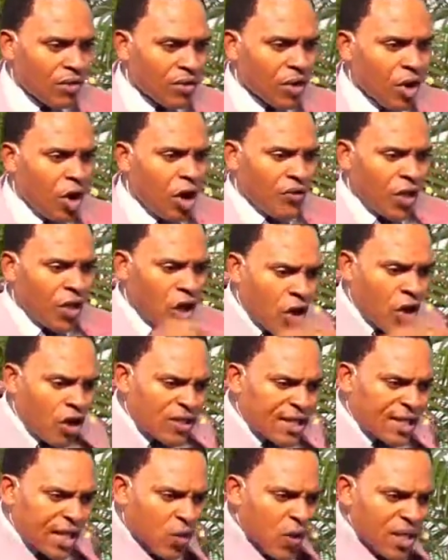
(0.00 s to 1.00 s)
of the
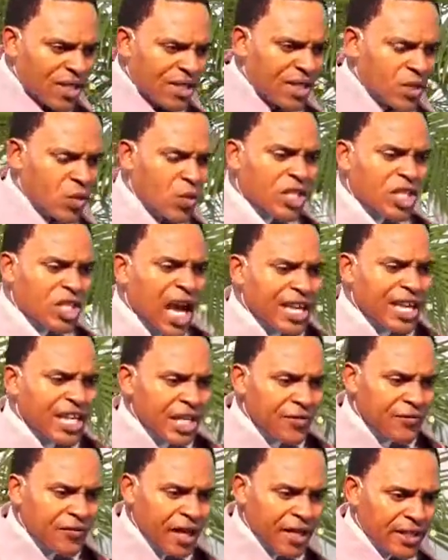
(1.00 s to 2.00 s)
consequences, which are the
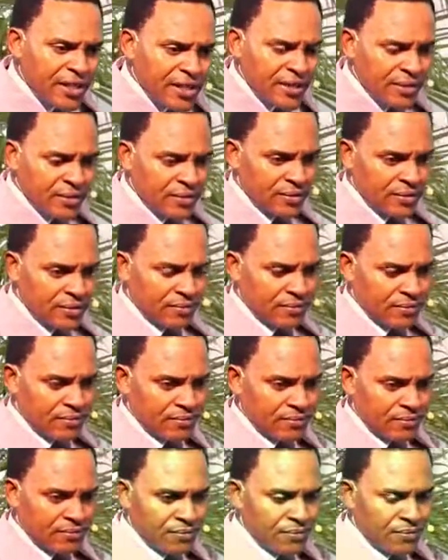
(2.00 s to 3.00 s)
effect.
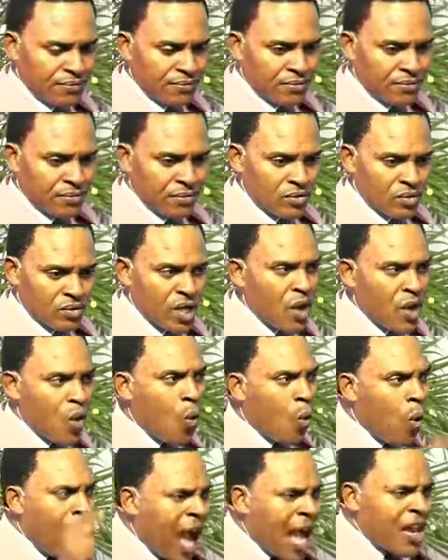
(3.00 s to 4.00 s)

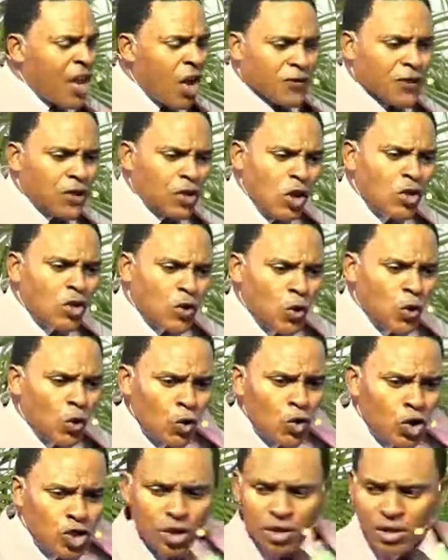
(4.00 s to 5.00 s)
One of such
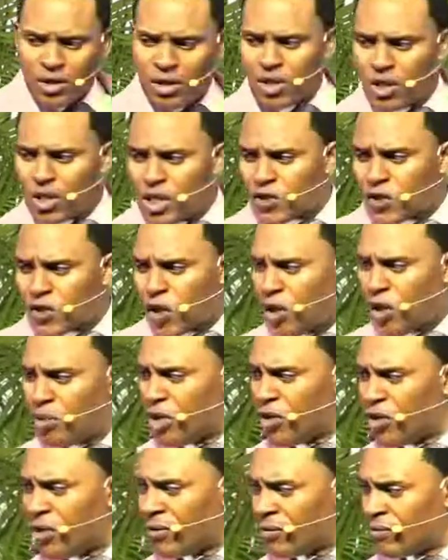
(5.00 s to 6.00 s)
solution is the communion.